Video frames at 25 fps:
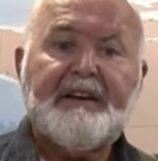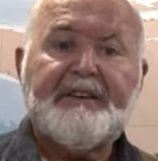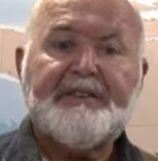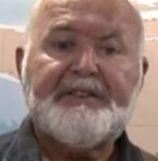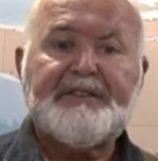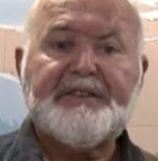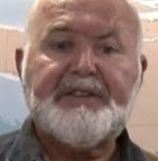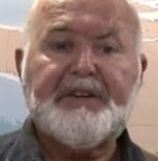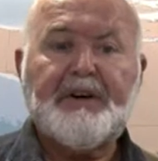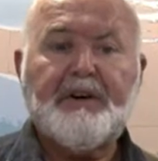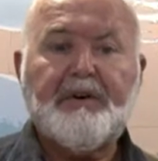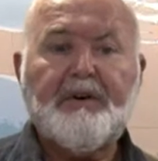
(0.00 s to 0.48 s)

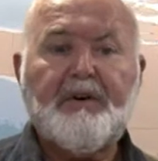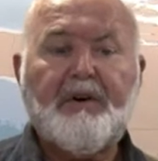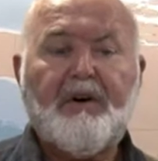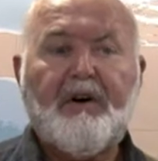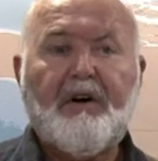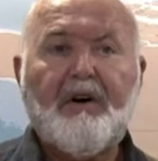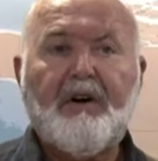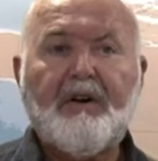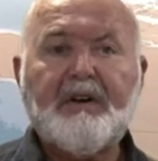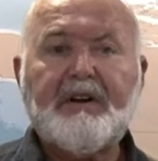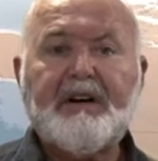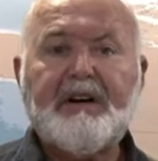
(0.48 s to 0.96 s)
So
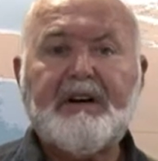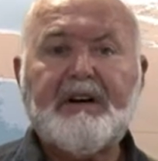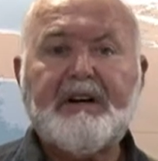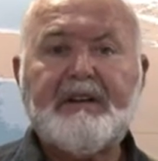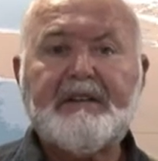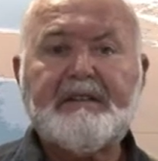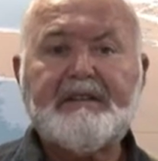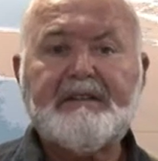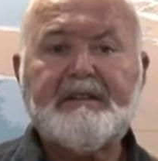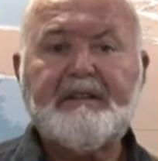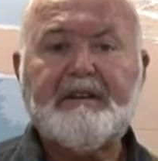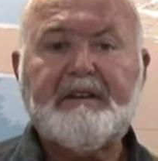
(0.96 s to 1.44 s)
all
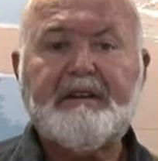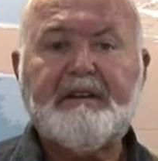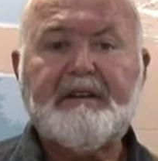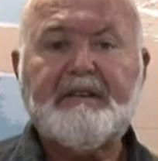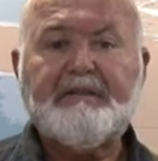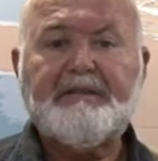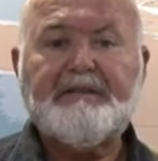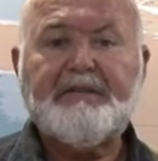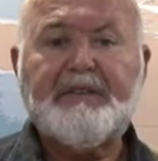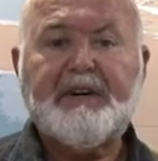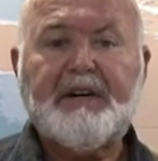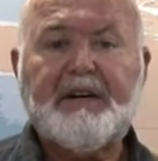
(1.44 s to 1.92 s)
kinds
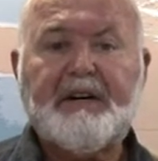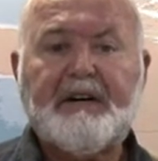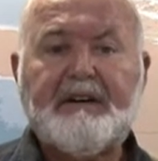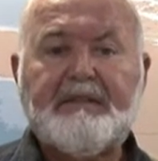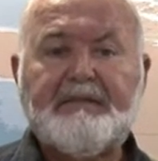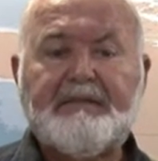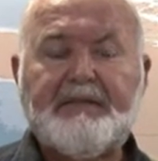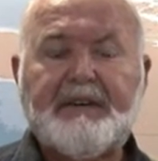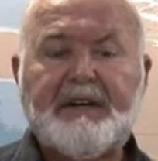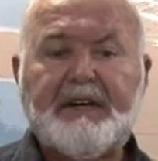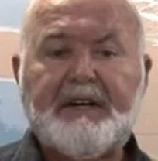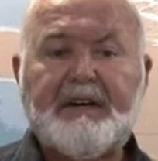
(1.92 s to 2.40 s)
of,
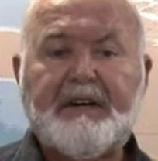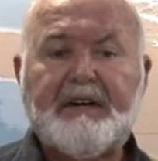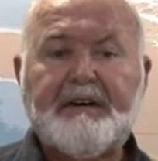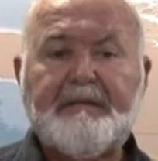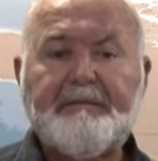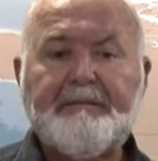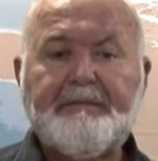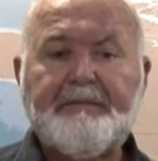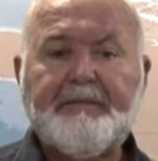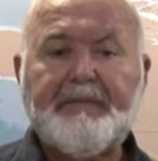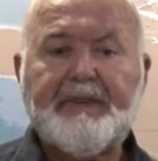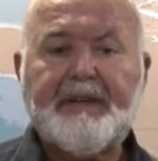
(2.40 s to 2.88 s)
of uh,
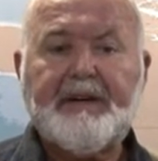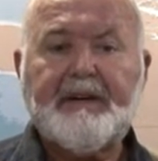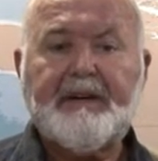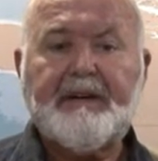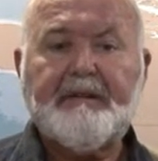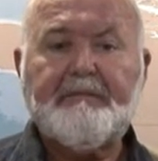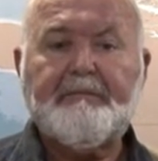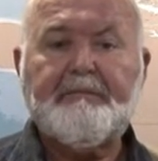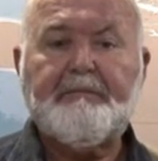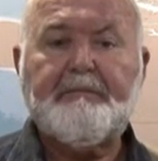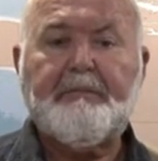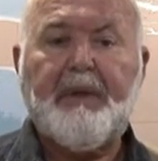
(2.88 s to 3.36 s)

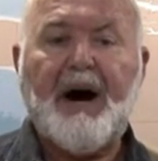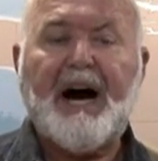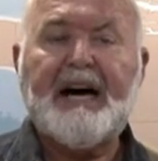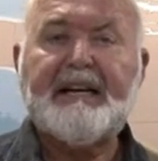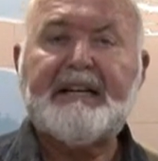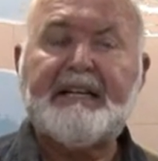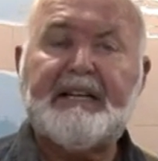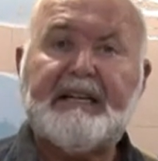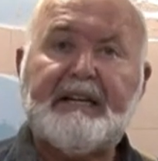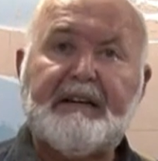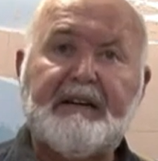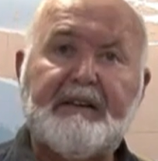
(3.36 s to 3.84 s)
uh,
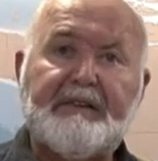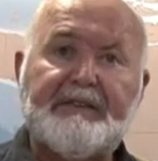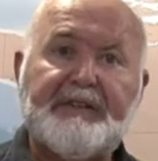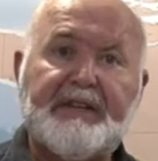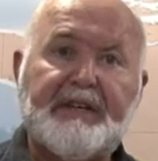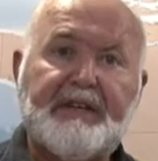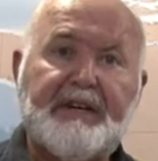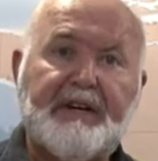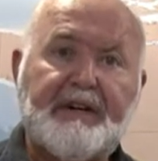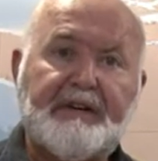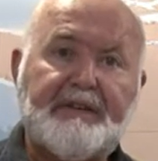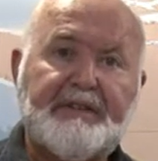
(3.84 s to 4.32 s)
botany on
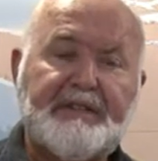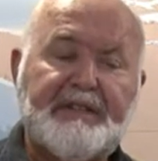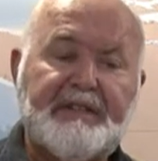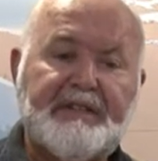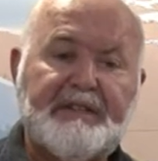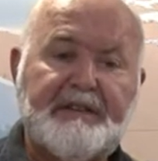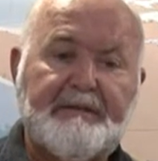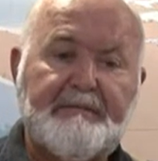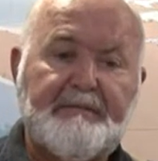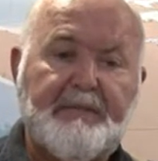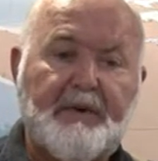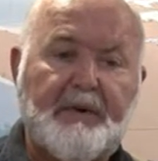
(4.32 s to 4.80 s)
the coast
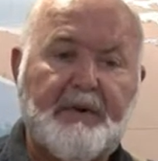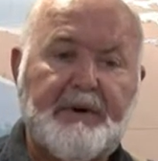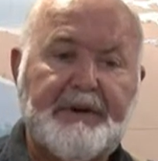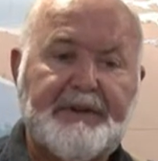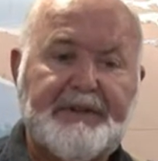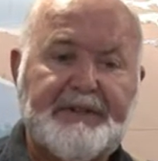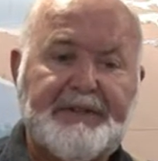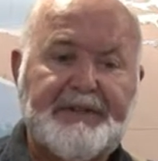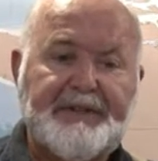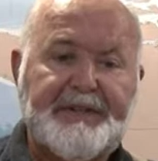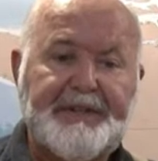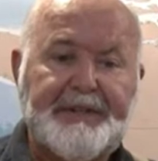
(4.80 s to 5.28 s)
is
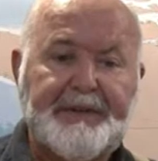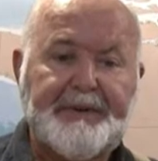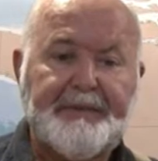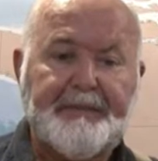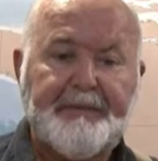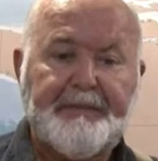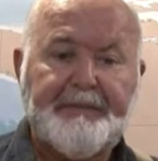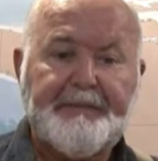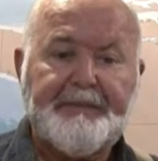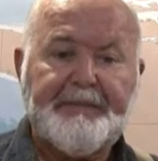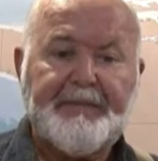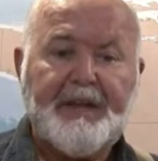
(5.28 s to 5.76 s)
important too.